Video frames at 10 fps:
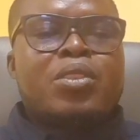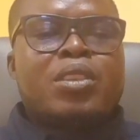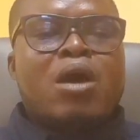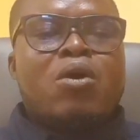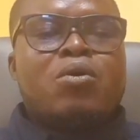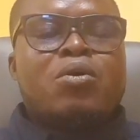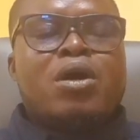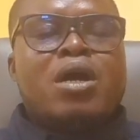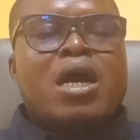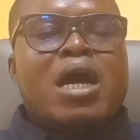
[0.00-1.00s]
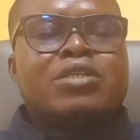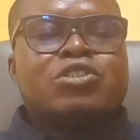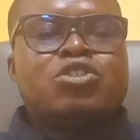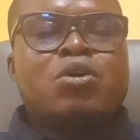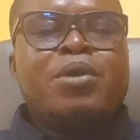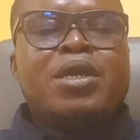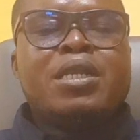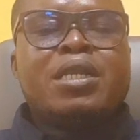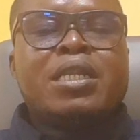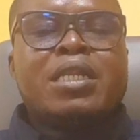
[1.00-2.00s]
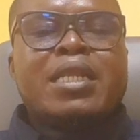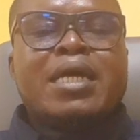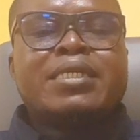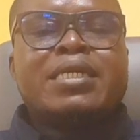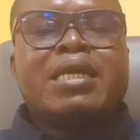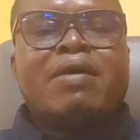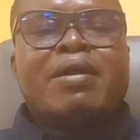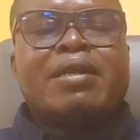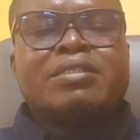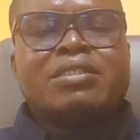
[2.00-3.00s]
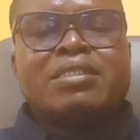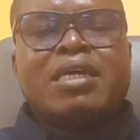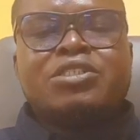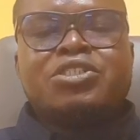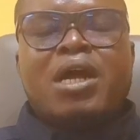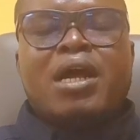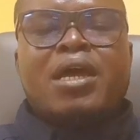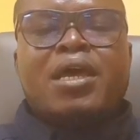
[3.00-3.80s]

Now, assuming that in our residential,